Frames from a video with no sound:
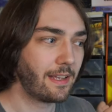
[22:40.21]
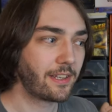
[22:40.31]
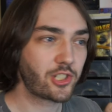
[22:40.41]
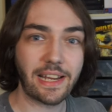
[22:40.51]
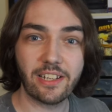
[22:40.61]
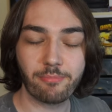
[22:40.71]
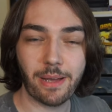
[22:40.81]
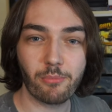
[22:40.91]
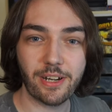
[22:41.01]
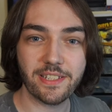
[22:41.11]
Chain of
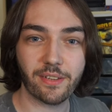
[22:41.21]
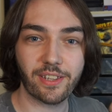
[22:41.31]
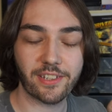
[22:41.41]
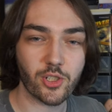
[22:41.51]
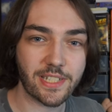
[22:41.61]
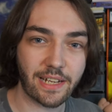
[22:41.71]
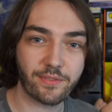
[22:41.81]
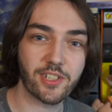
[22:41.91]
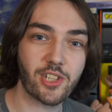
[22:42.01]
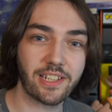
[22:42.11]
Memories, I think just
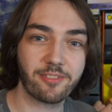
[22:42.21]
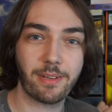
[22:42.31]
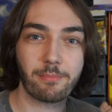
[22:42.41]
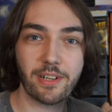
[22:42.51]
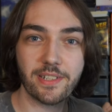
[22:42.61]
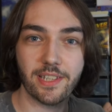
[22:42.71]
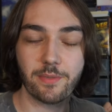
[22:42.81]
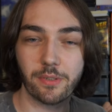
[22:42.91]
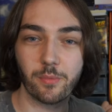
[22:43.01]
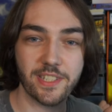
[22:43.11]
after Chain of Memories this
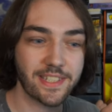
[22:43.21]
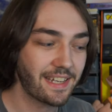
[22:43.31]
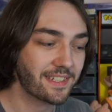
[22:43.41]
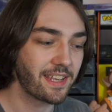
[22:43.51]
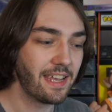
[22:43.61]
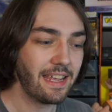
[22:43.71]
one was set,